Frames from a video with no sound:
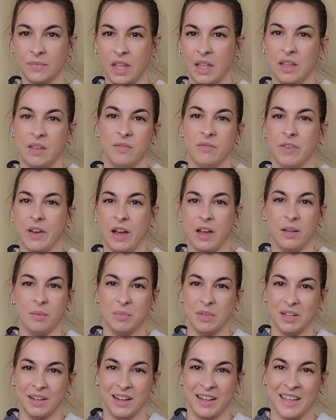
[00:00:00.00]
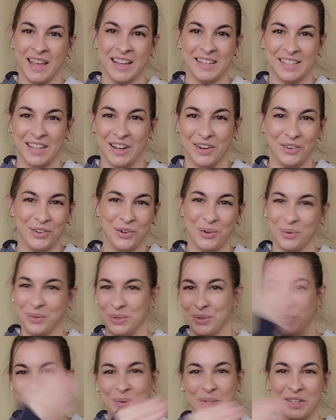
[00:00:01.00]
environment, I guess. I don't know what
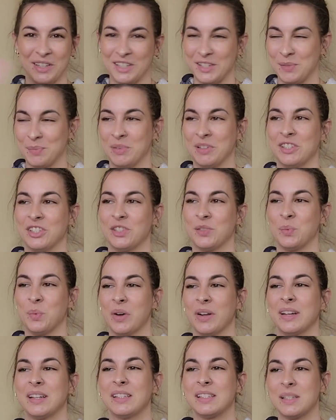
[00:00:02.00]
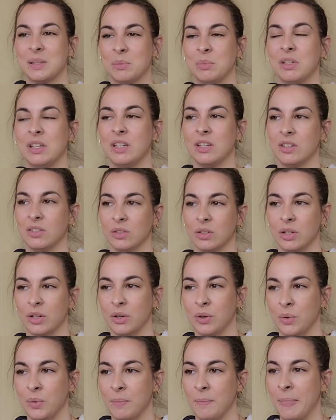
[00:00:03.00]
the word is, but just wanting to be
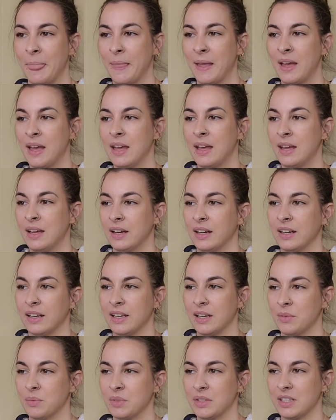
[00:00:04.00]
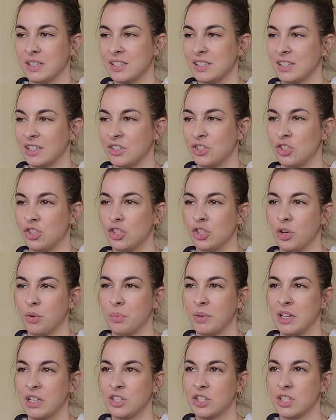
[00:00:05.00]
alone. Again, with this so
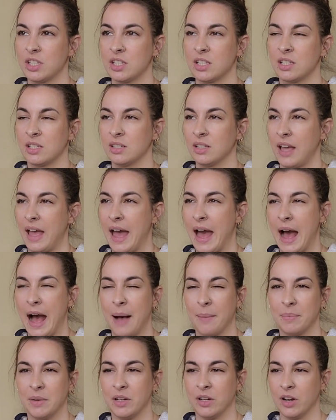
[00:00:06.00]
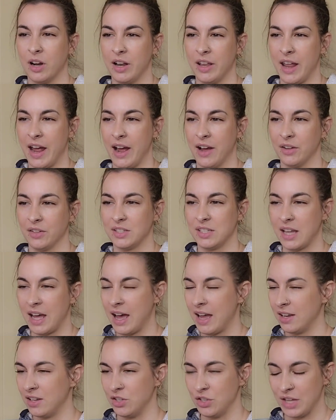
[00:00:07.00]
much happening on the
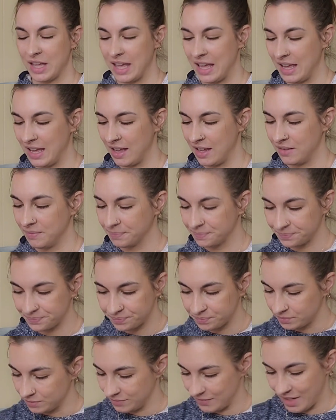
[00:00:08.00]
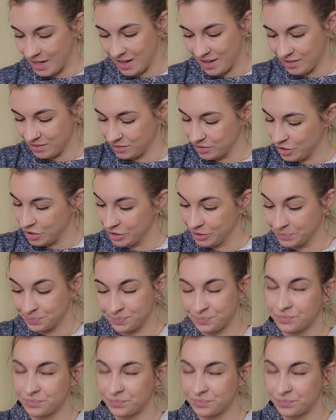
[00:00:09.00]
outside, you can't, yeah, look.